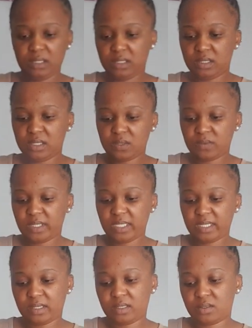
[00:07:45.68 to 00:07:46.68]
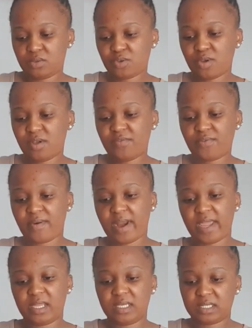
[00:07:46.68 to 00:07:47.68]
These were like 12
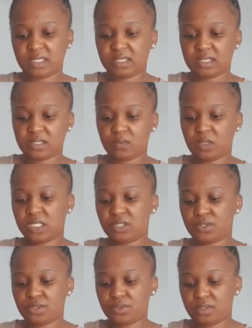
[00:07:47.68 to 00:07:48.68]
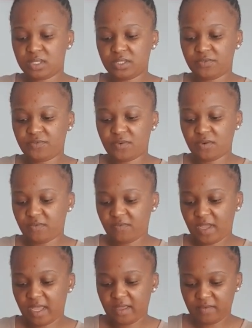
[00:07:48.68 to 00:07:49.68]
rand, and it's 1, 2, 3, 4,
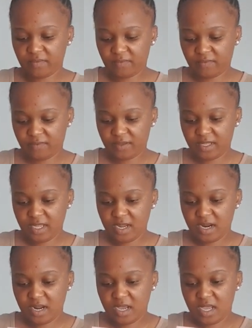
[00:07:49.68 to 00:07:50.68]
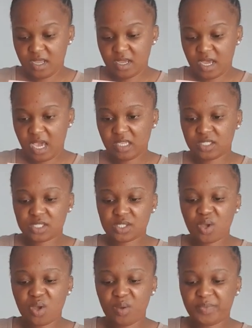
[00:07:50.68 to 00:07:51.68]
5. I
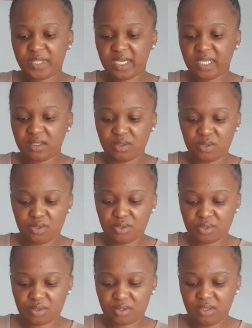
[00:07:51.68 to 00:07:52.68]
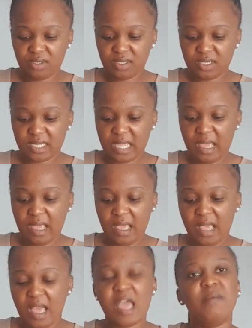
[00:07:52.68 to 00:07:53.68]
just hope that, like,
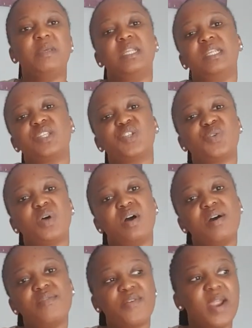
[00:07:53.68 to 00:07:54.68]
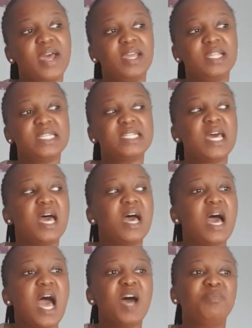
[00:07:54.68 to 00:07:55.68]
I mean, it's 12 rand.
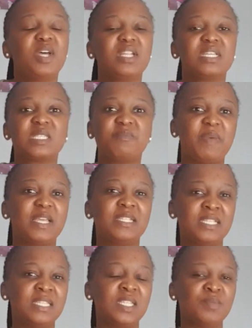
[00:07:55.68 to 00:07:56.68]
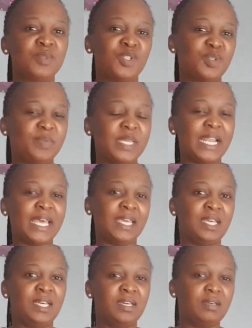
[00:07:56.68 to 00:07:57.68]
I'm not expecting them to be
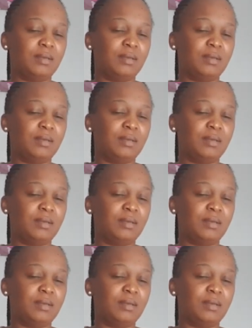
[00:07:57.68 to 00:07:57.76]
like